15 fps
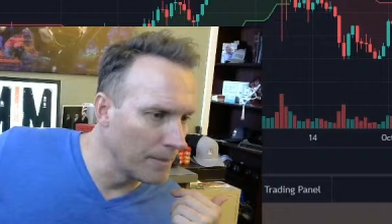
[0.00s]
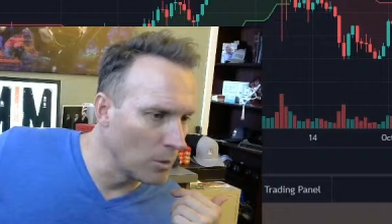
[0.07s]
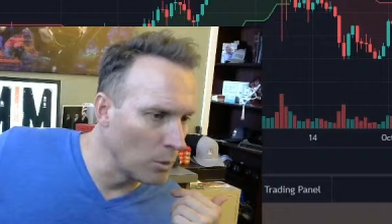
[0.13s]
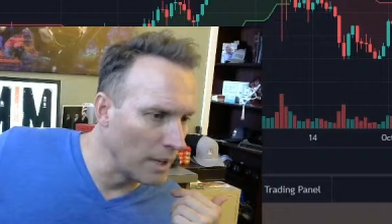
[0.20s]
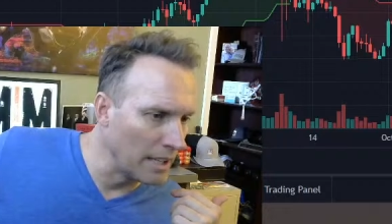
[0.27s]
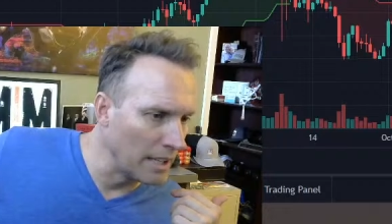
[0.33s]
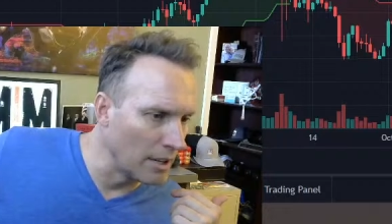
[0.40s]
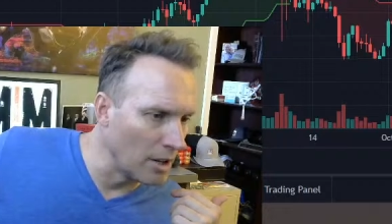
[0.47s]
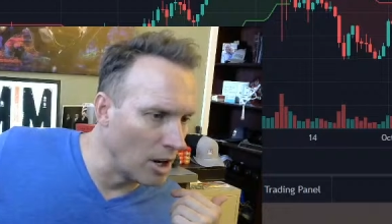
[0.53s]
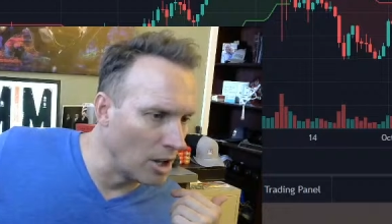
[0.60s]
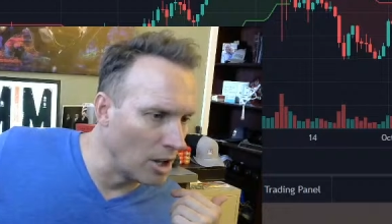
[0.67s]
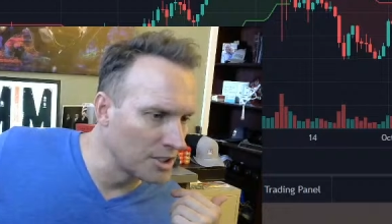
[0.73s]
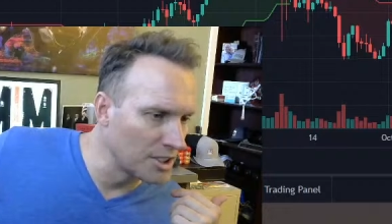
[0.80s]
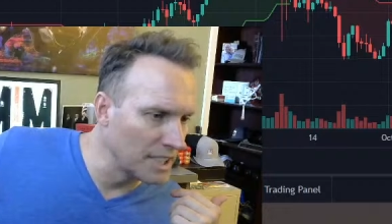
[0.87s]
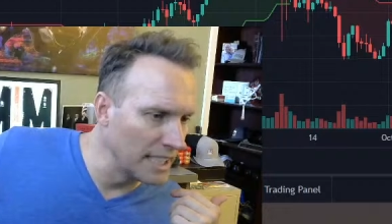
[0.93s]
Waiting on
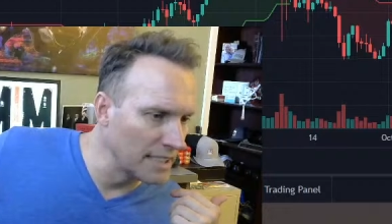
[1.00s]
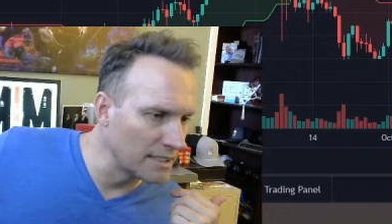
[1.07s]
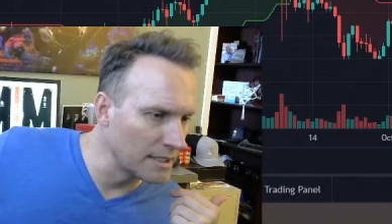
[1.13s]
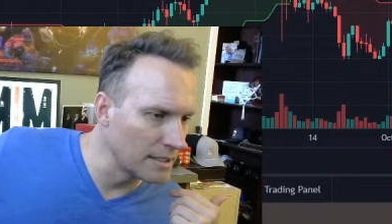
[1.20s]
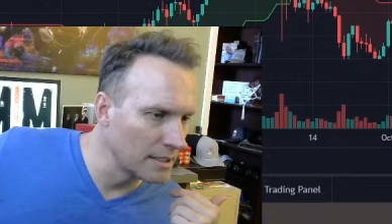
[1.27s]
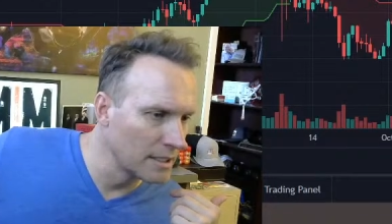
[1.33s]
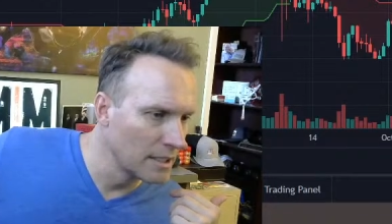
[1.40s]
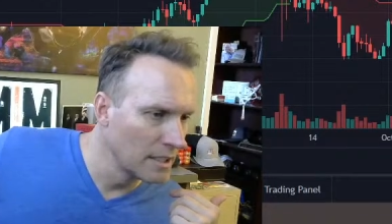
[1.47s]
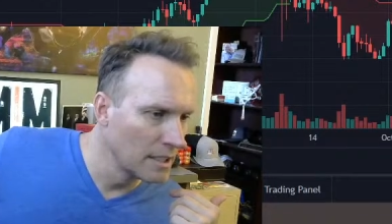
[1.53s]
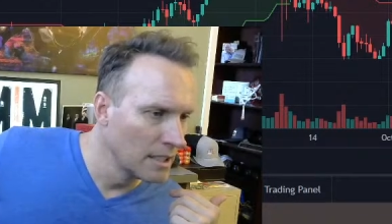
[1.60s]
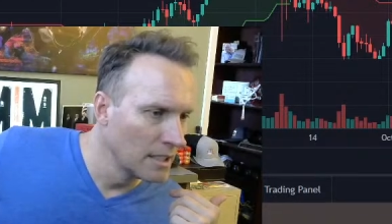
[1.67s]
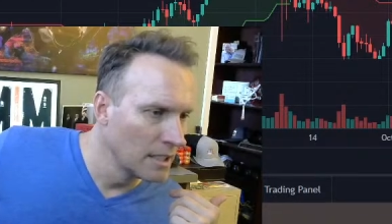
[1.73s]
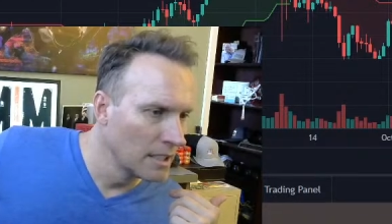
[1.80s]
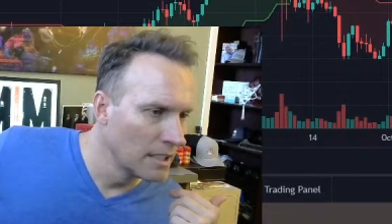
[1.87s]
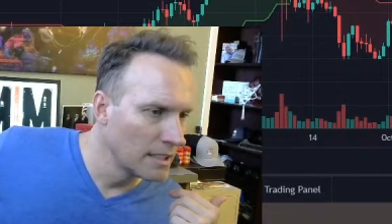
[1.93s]
alt season.
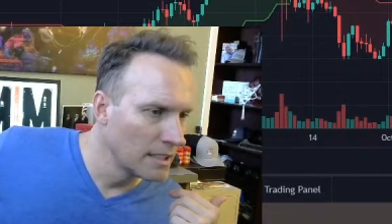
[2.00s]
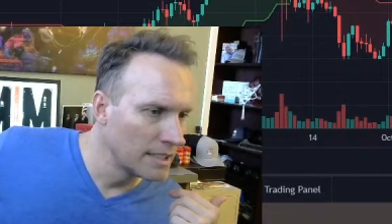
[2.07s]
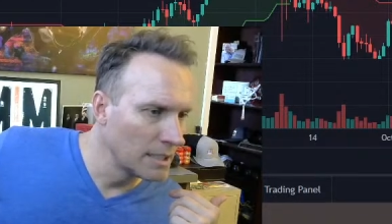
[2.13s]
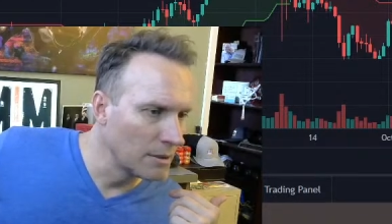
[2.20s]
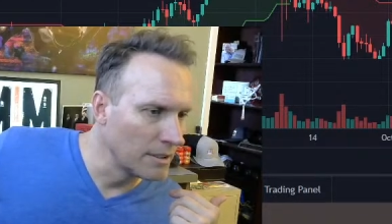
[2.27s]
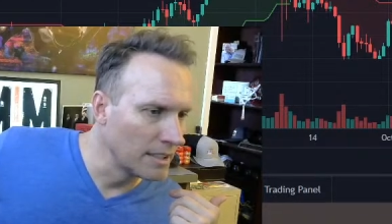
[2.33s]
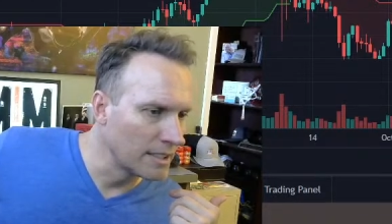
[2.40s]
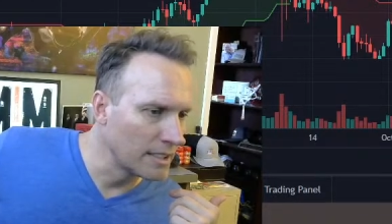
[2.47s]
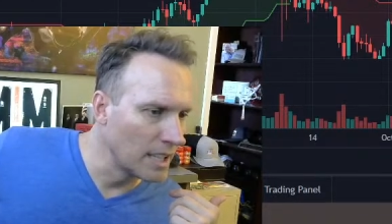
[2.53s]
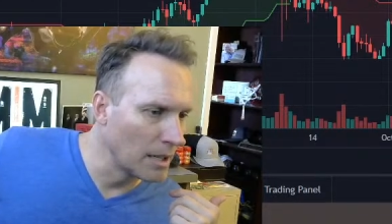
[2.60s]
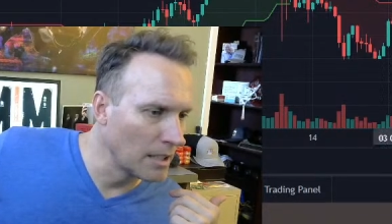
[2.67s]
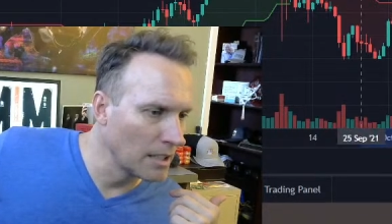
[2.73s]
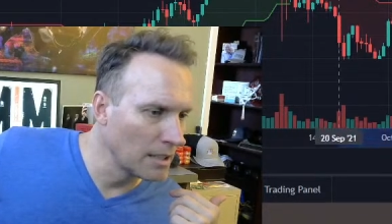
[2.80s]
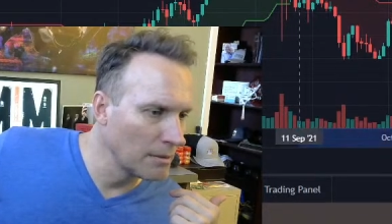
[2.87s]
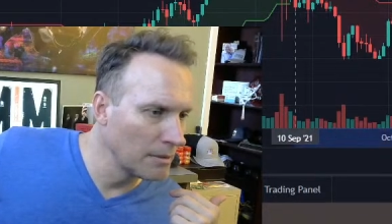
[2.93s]
Let's see where this comes.
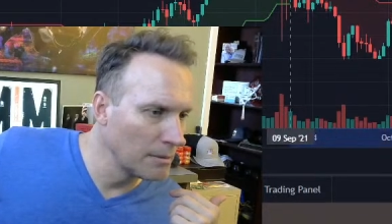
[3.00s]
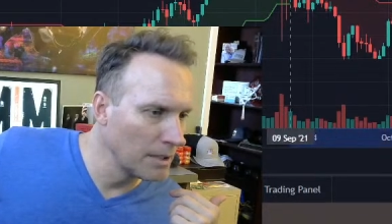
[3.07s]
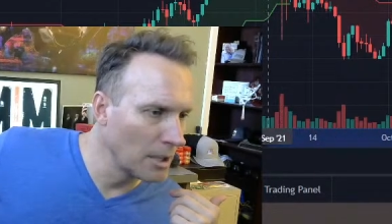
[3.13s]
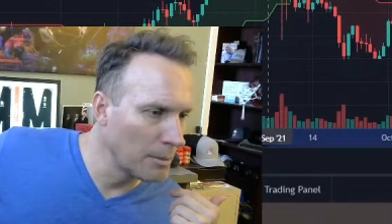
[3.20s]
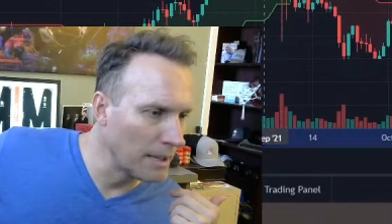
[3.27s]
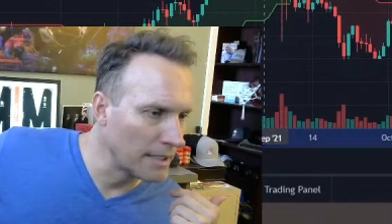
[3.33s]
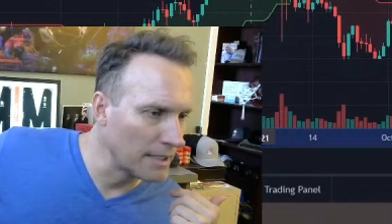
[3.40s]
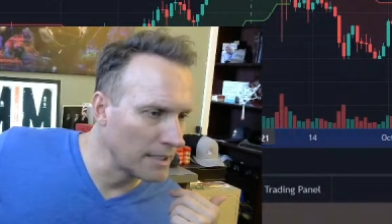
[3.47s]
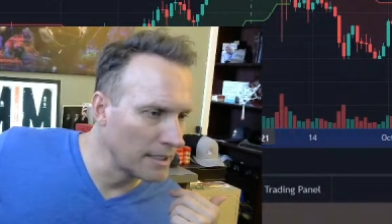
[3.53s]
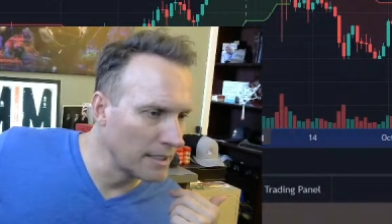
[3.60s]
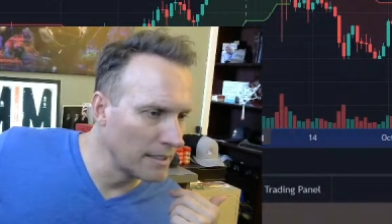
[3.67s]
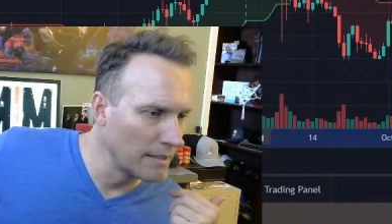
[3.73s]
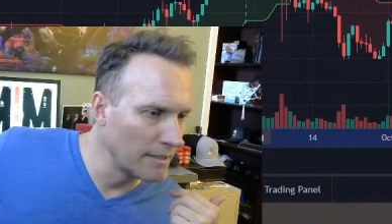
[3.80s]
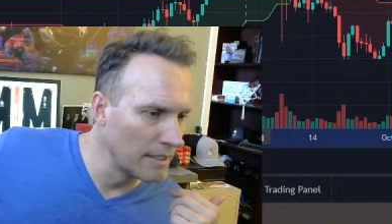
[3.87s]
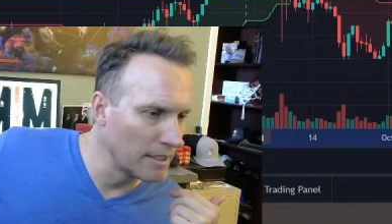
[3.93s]
Let me go back to
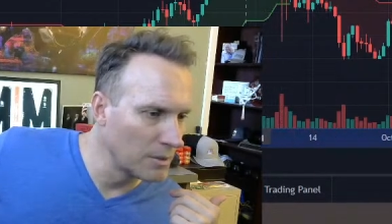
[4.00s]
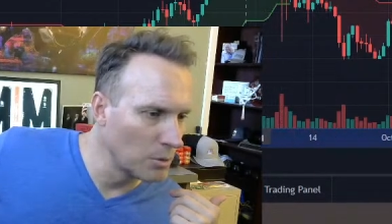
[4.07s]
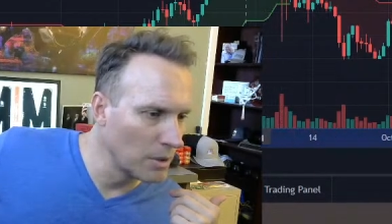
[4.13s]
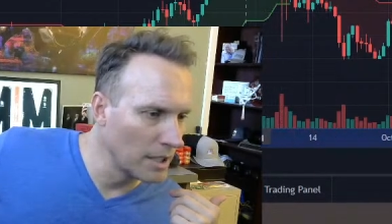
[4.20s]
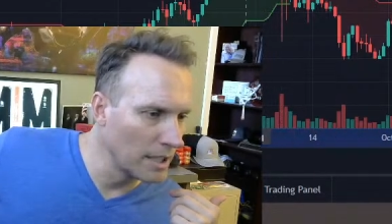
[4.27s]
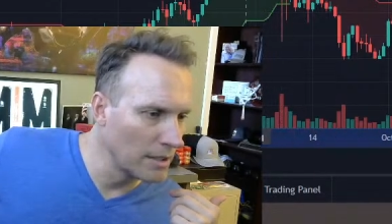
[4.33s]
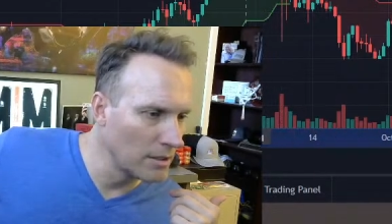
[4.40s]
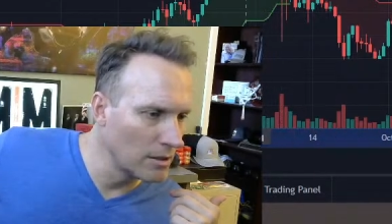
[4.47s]
this way.